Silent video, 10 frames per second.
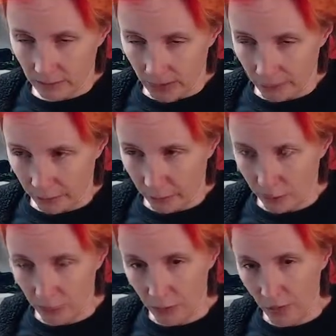I've
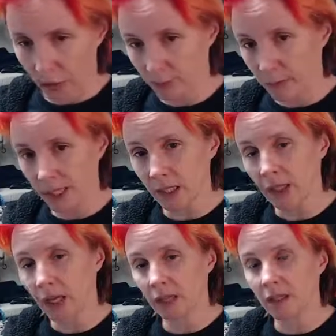heard my
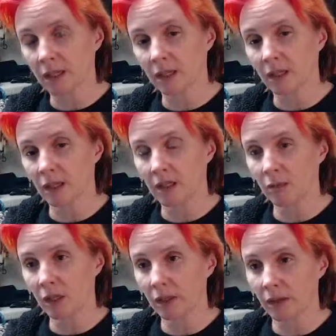clients telling
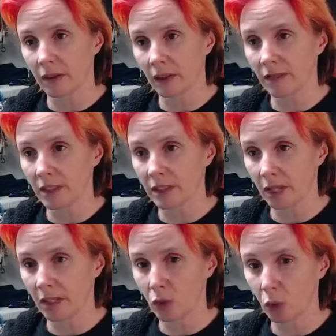me that they've
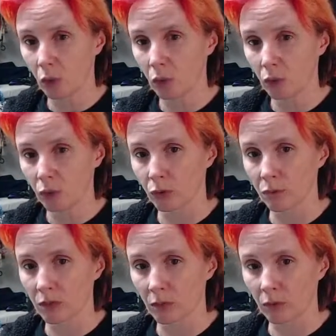designed whole
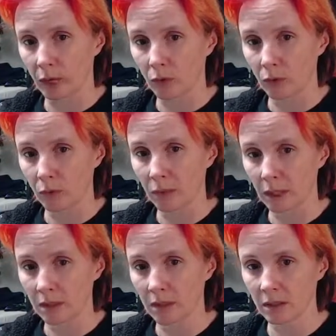rooms around
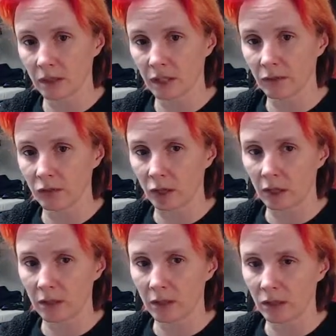pieces that I've
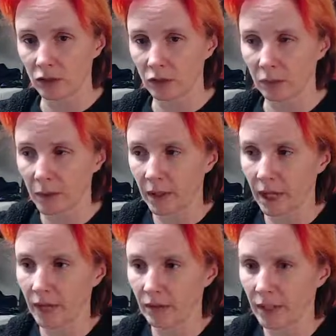done, and it's just been
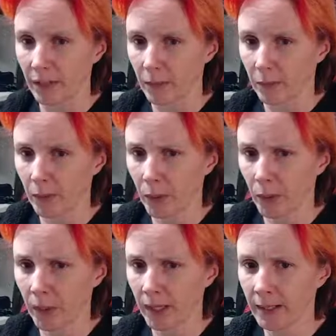kind of like,
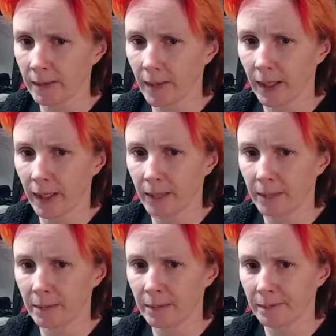okay,
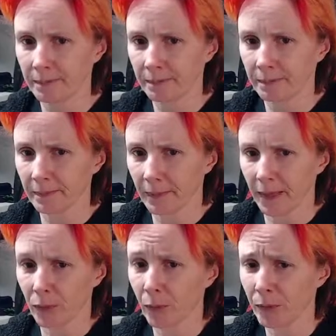
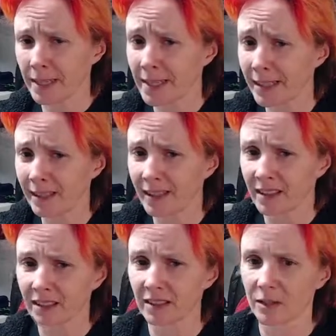I don't know what to say to that
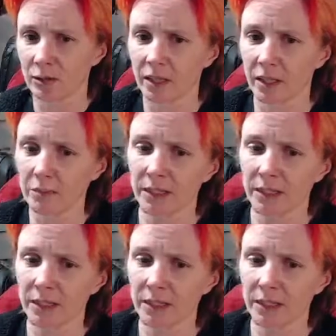because it's really humbling.